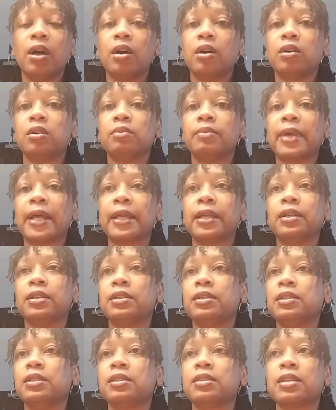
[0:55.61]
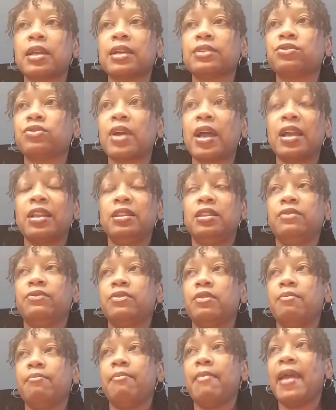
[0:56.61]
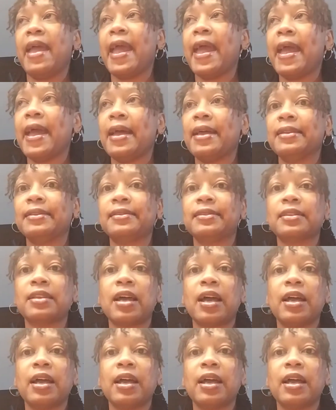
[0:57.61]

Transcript: Oh my goodness. I tried different masks.